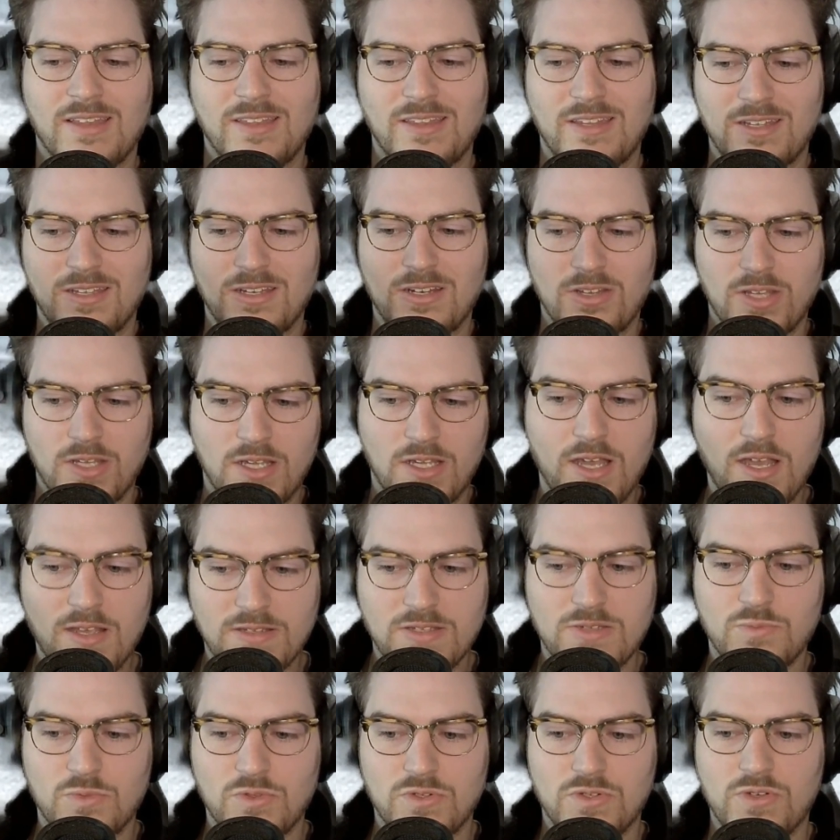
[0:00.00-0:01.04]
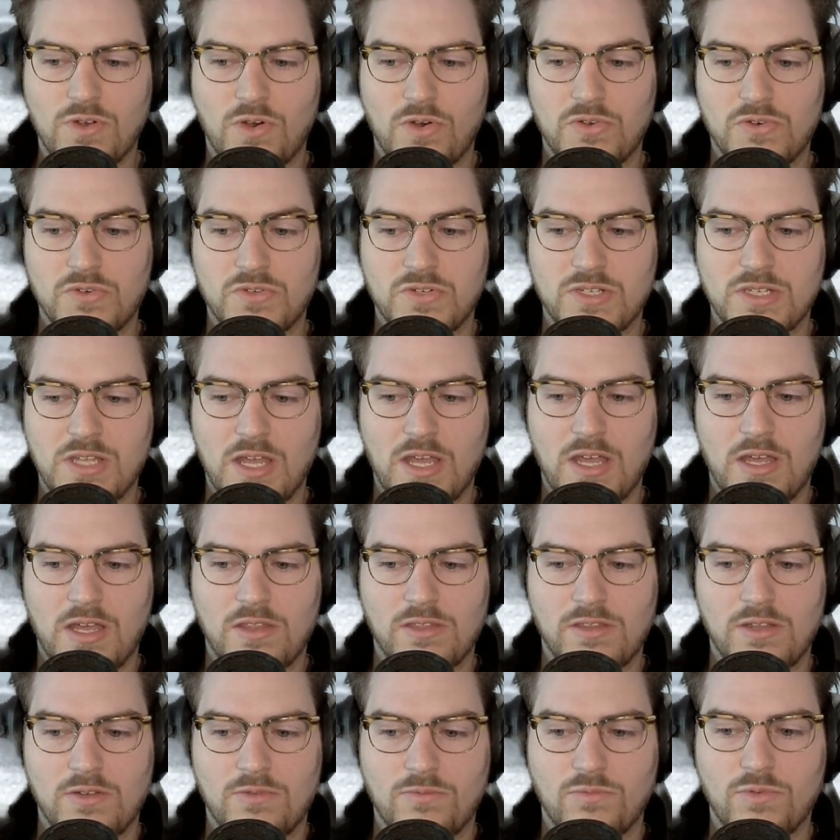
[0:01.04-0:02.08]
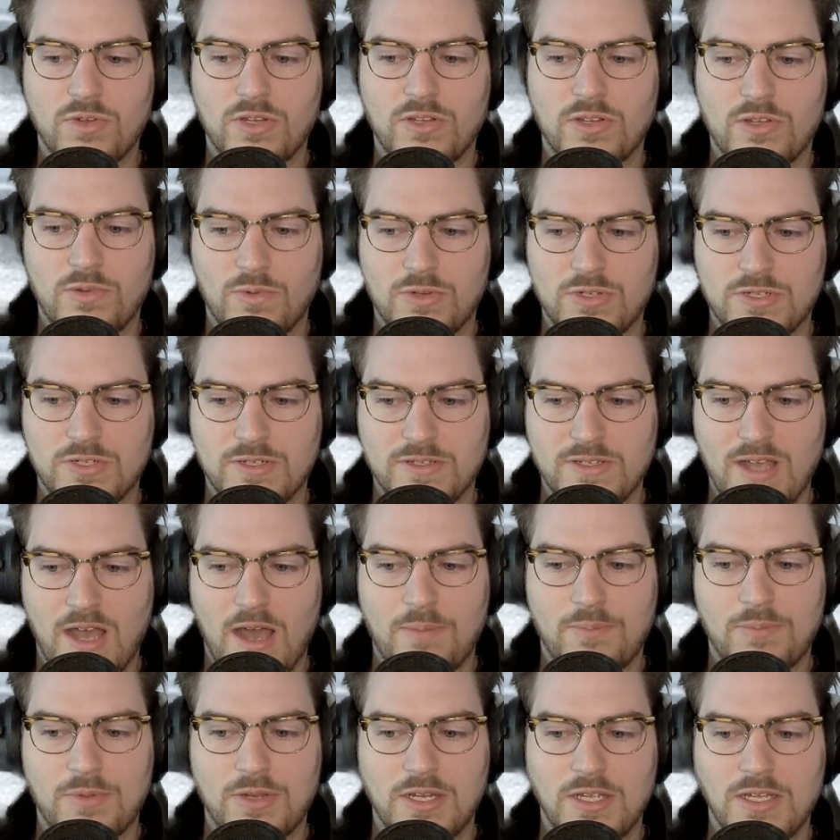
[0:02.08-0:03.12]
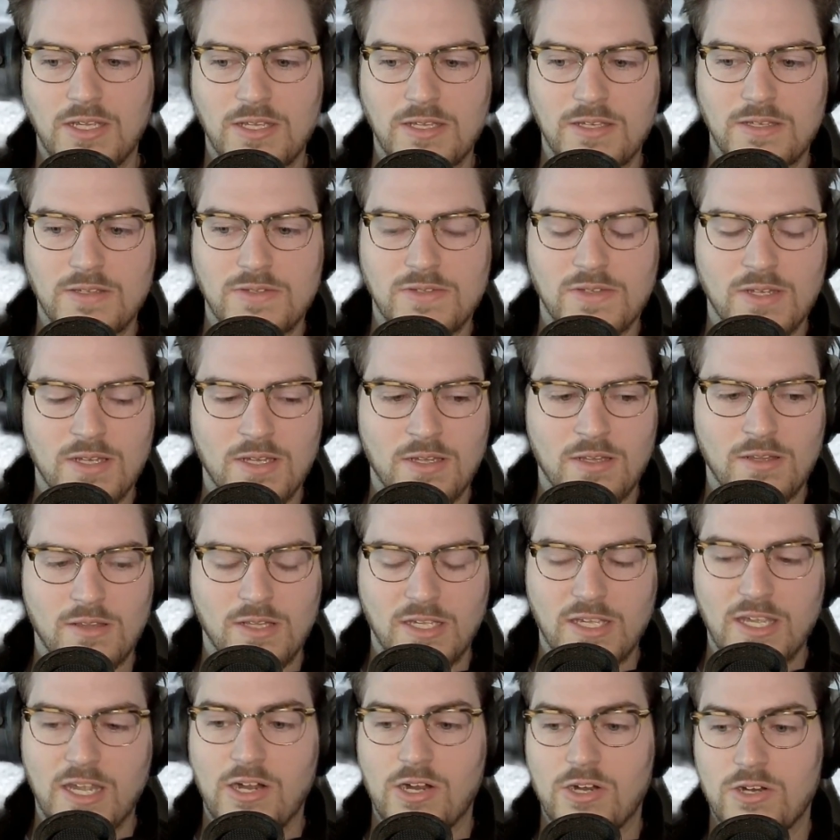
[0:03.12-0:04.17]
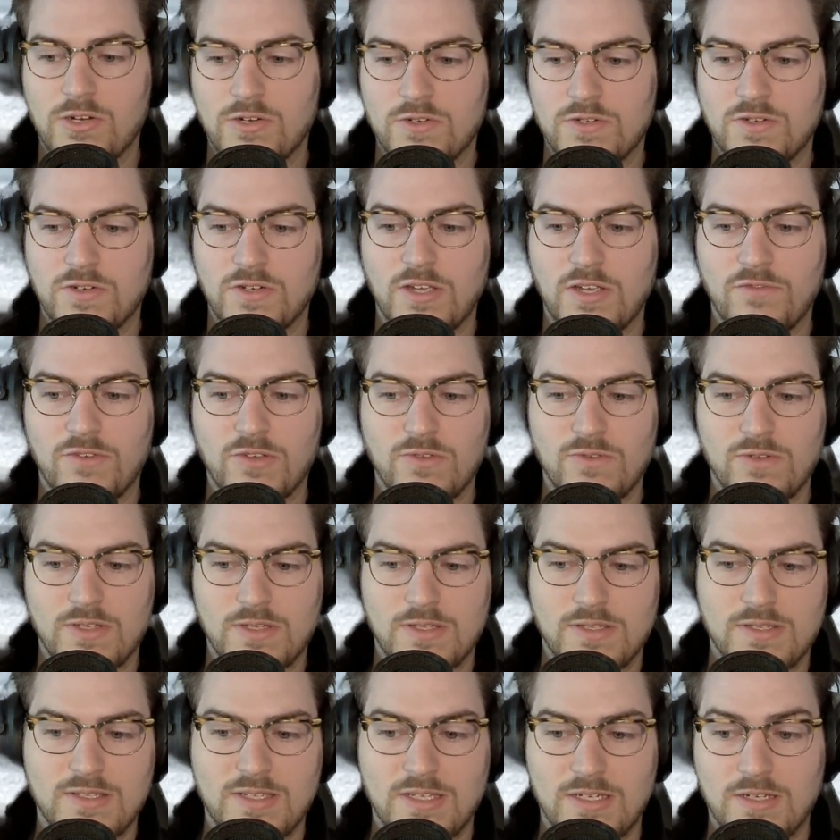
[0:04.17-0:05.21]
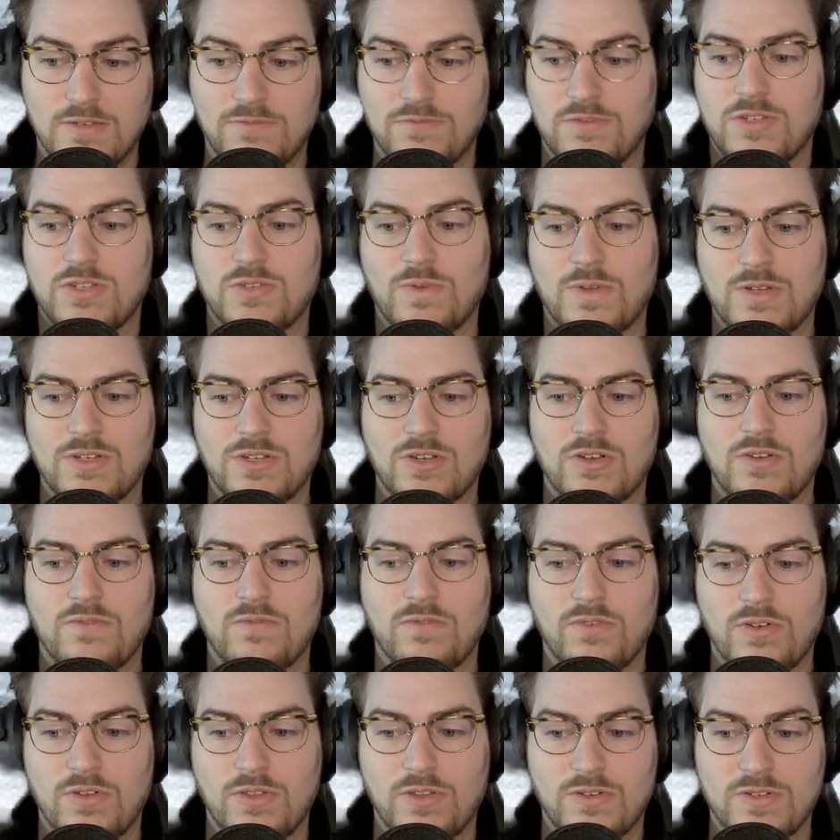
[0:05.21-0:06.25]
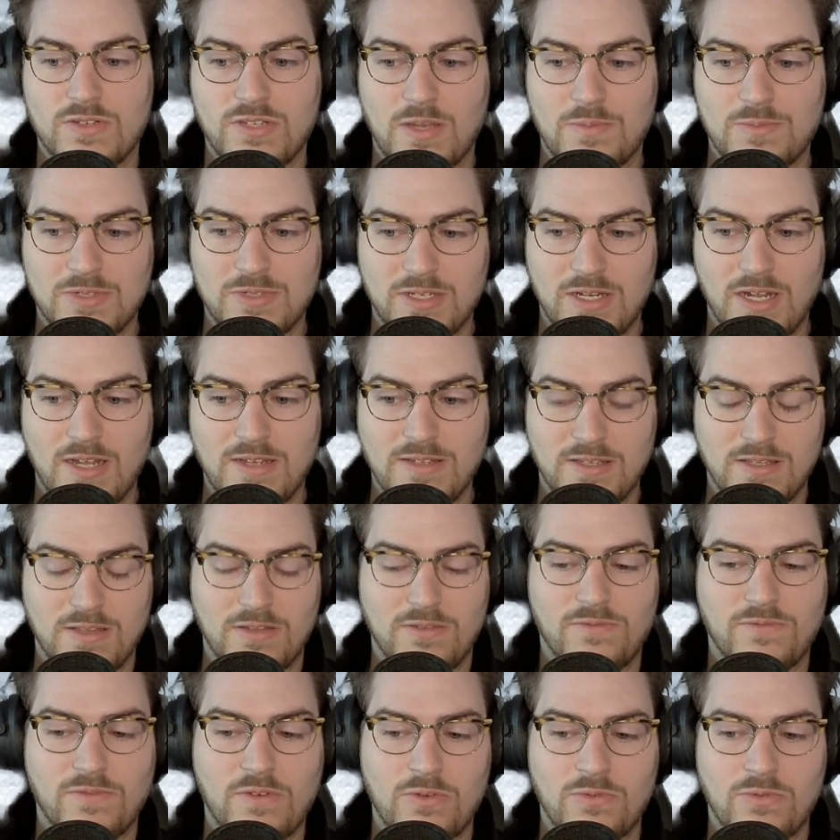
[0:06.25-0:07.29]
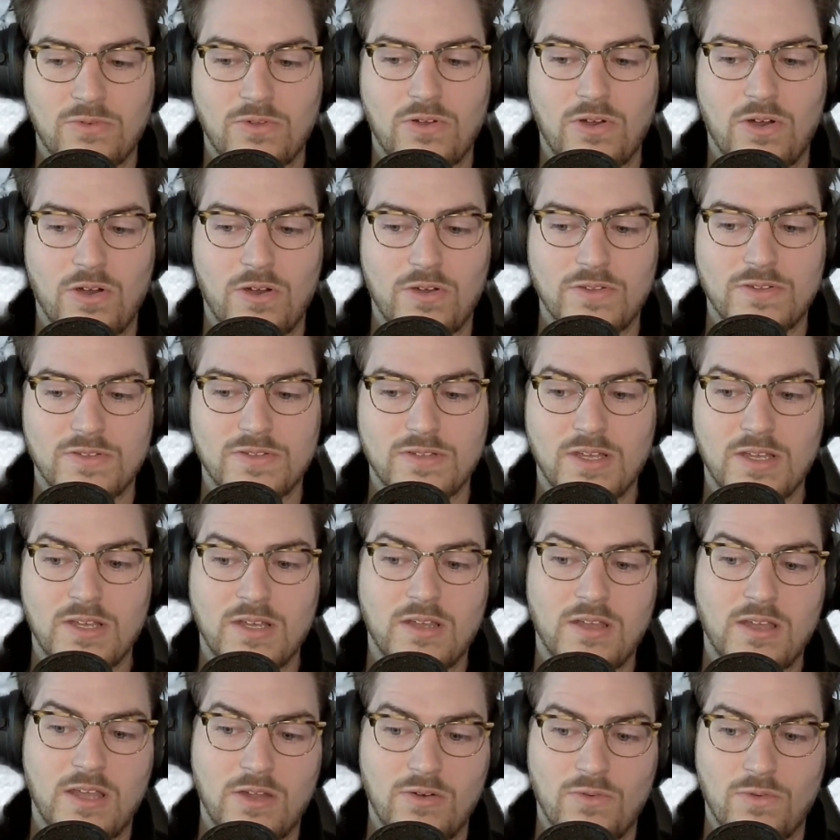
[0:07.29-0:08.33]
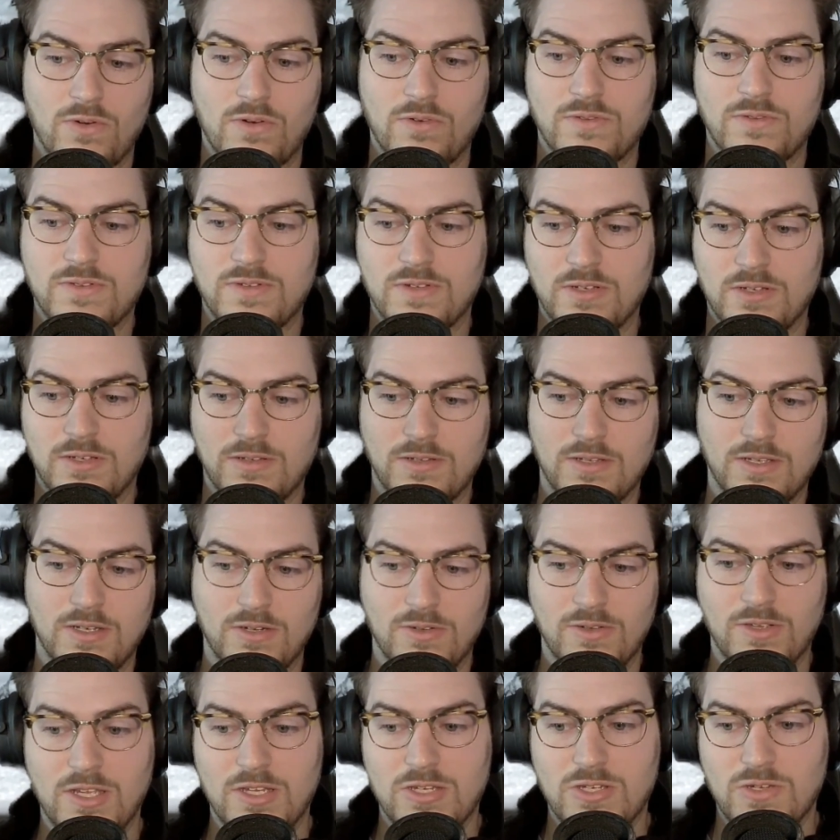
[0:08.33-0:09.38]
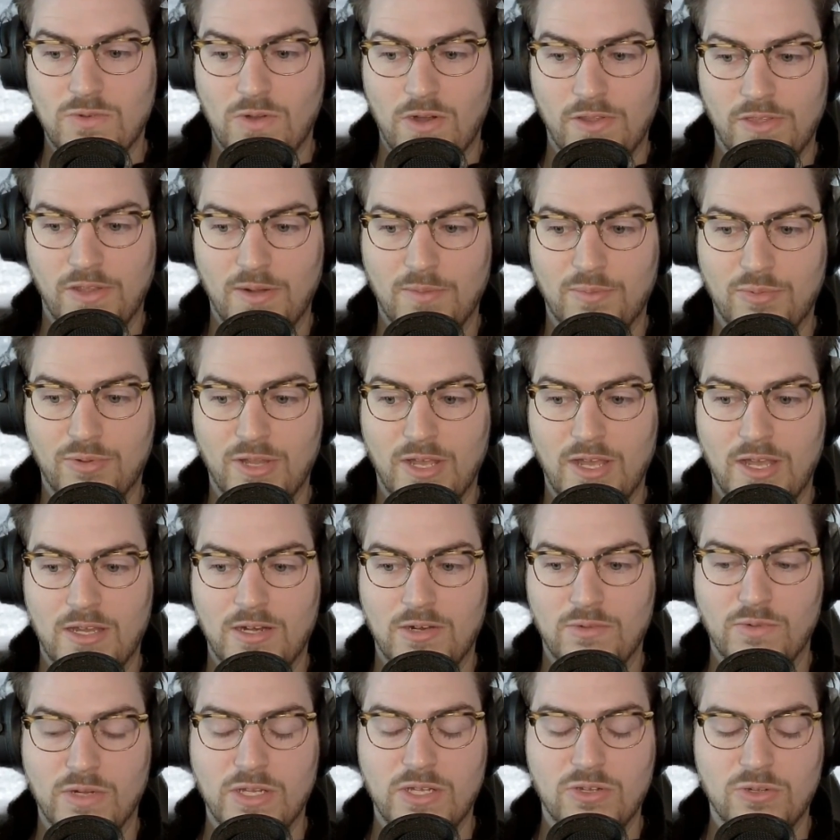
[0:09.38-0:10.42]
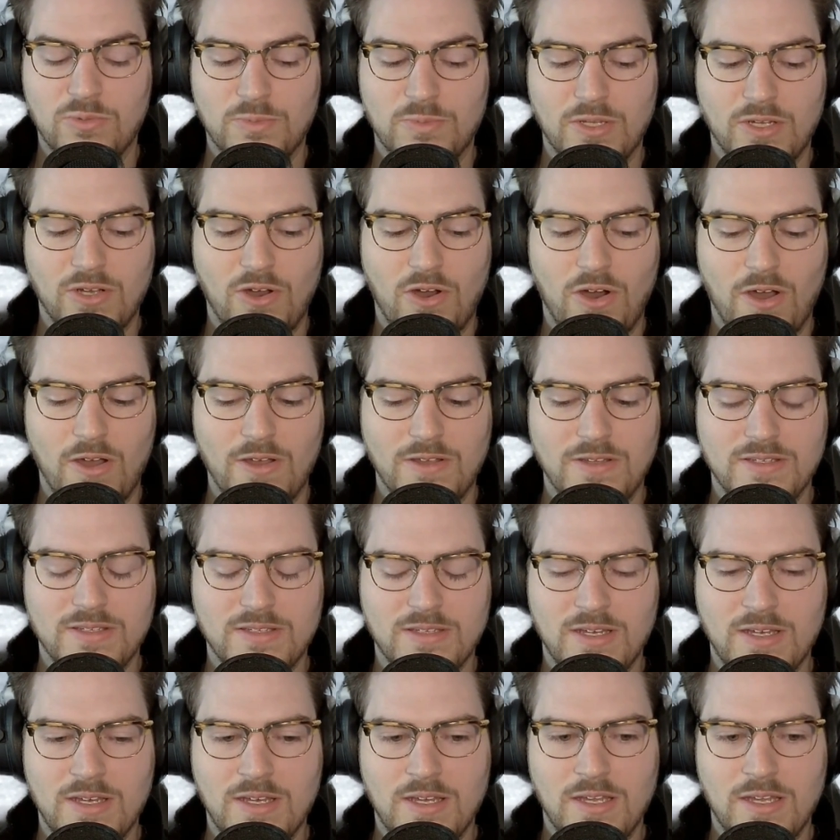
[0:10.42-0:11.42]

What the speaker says: The customers don't understand that really what's just happening is the carriers are giving you an incentive to switch over, and they're subsidizing the phone costs in order to, get you on their plan, recoup the cost.